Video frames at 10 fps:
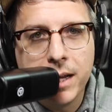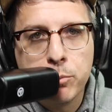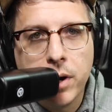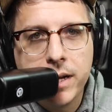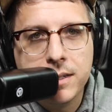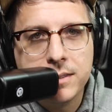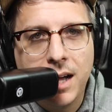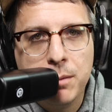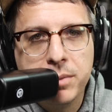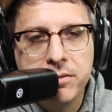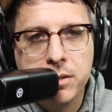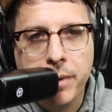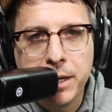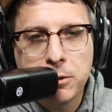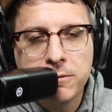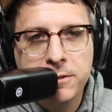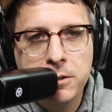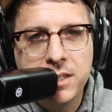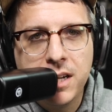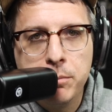am right on top of the
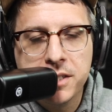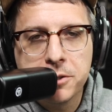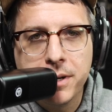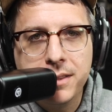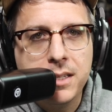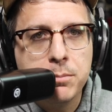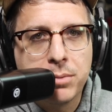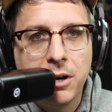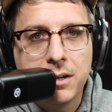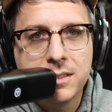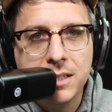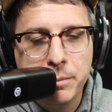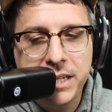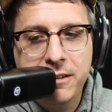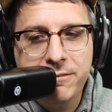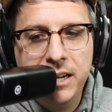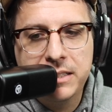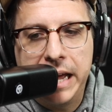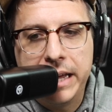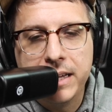microphone to demonstrate the proximity
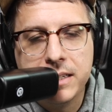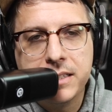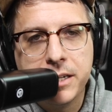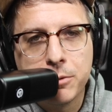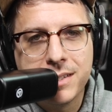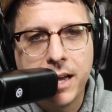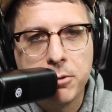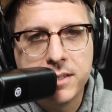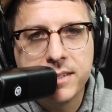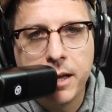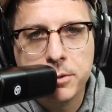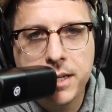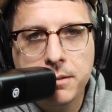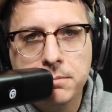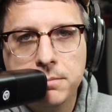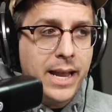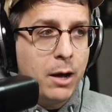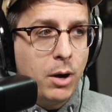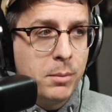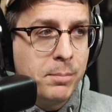effect, and here is how it's sounding.
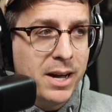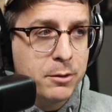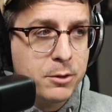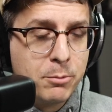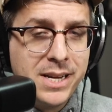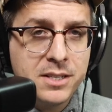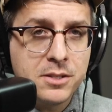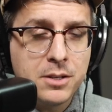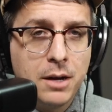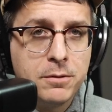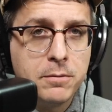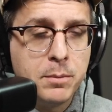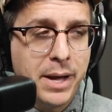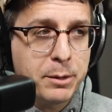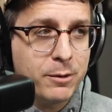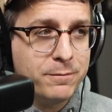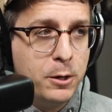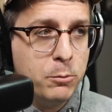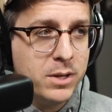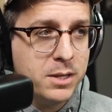Now I'm about 3 inches off of the
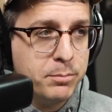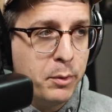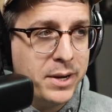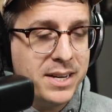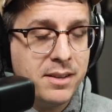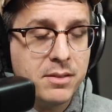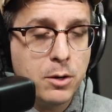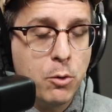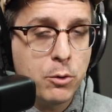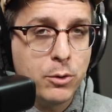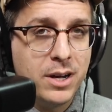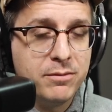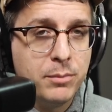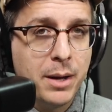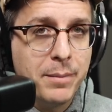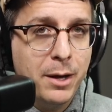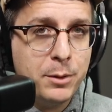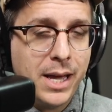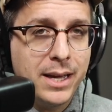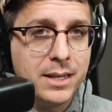microphone with it pointed at the corner of my
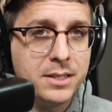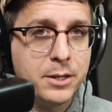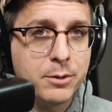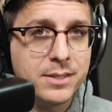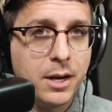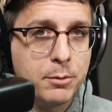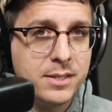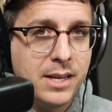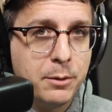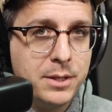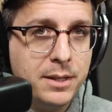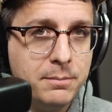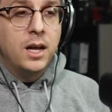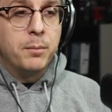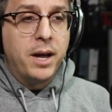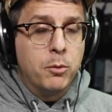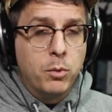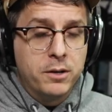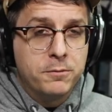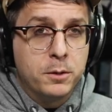mouth, and here is how it's sounding. About
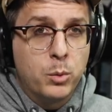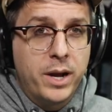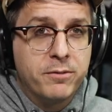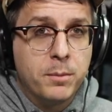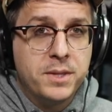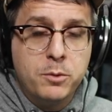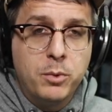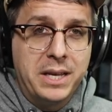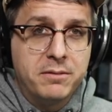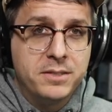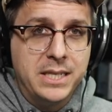1 foot away from the Wave